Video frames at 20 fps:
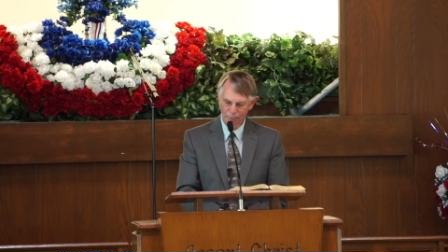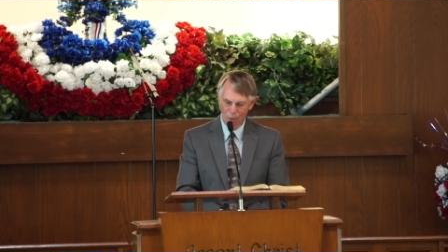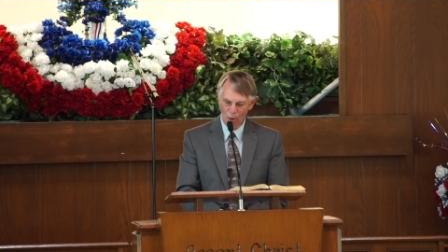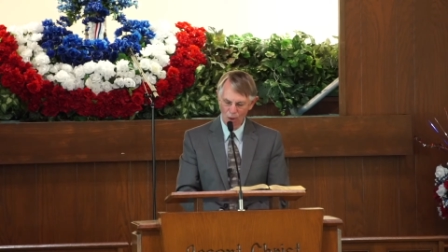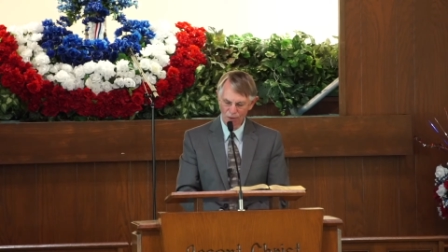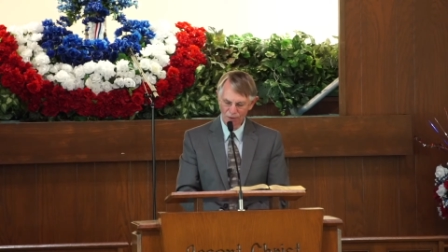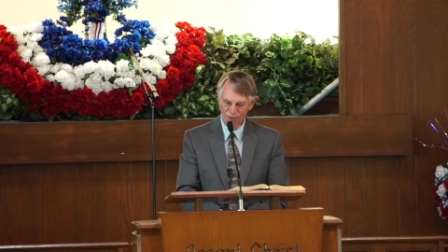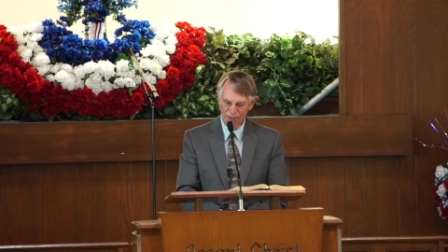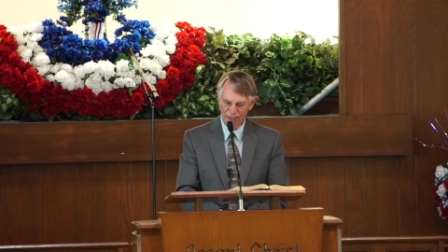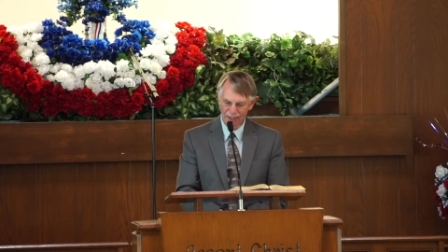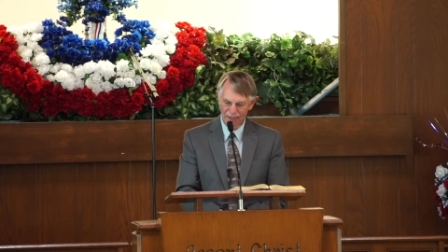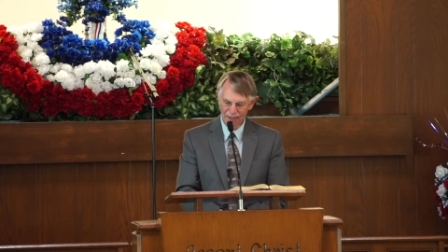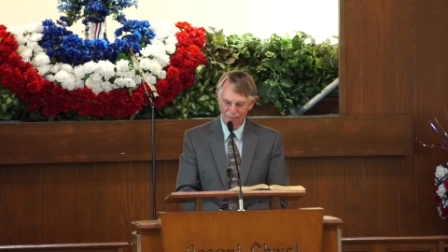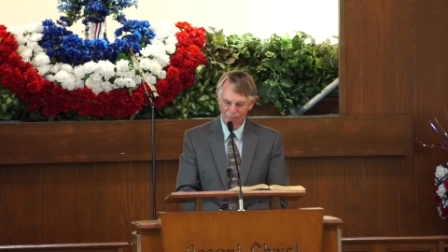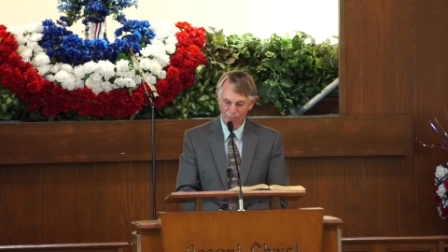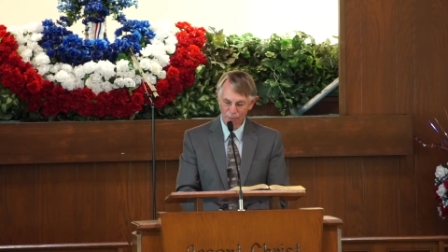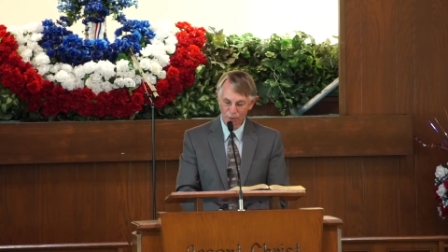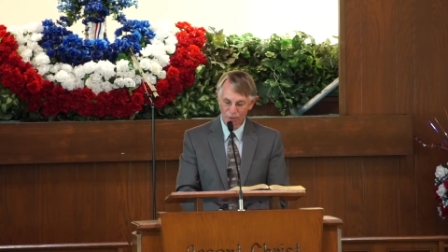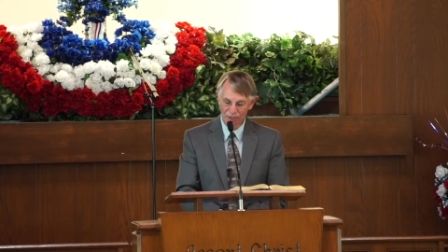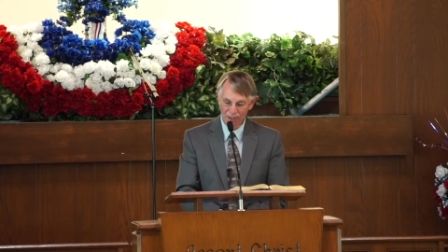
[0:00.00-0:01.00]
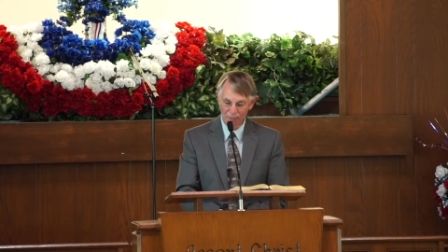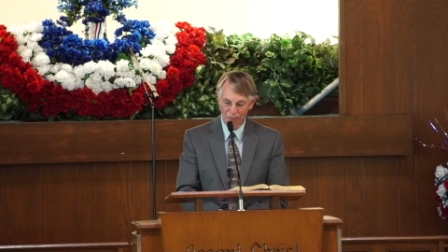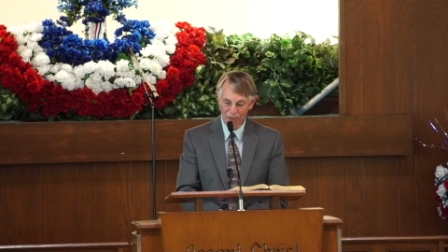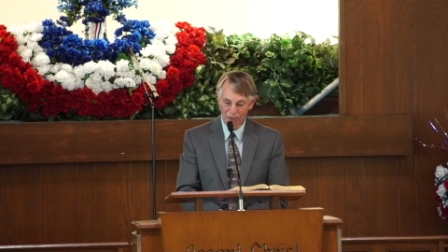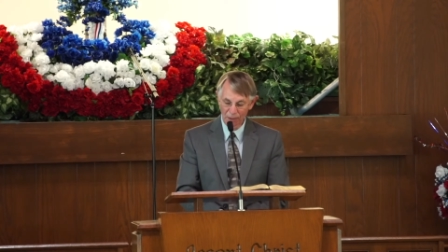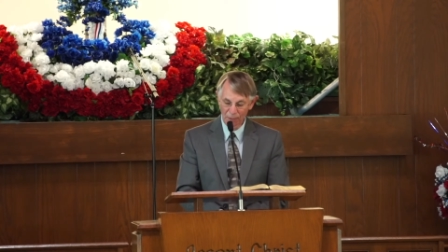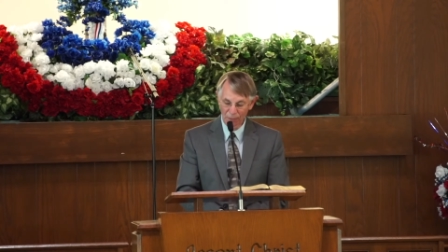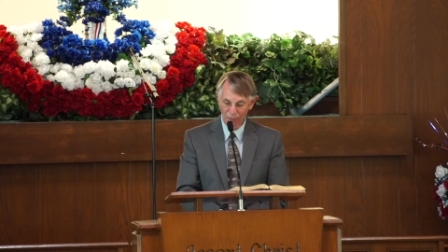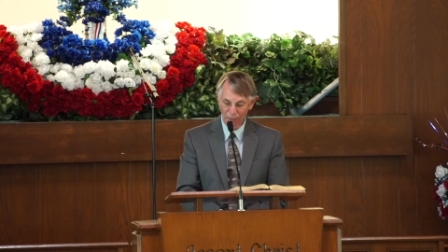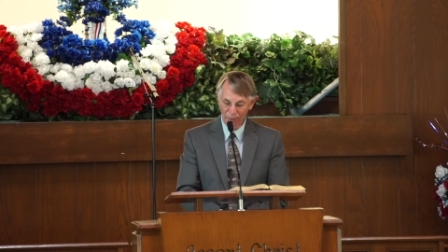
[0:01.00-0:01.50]
Paul said in 1
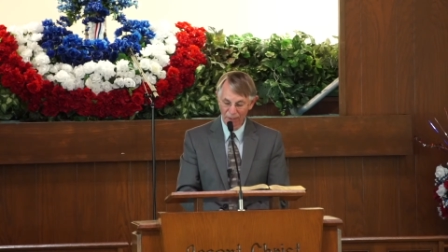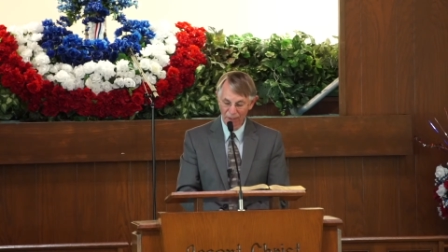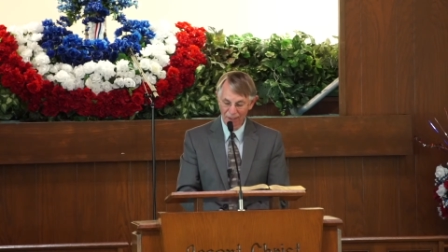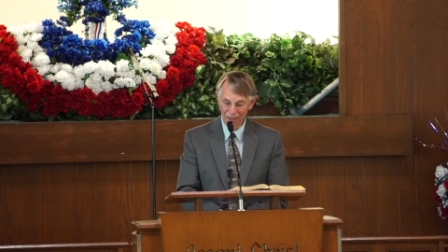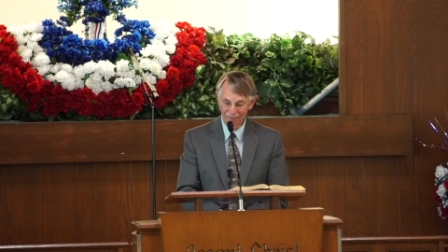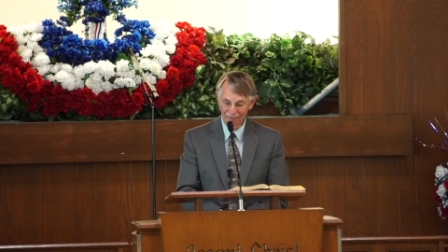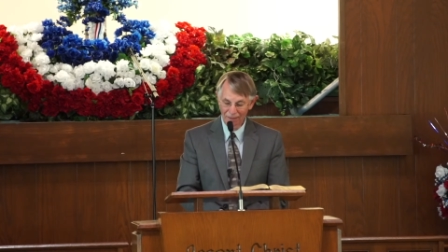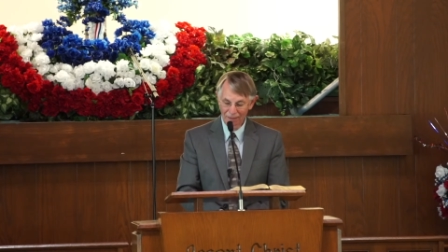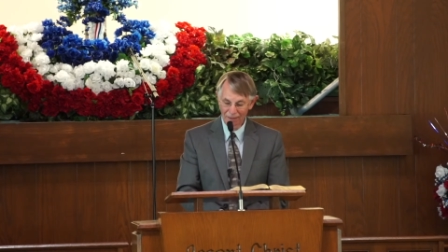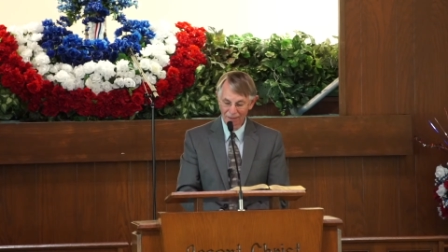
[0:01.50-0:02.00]
Timothy 3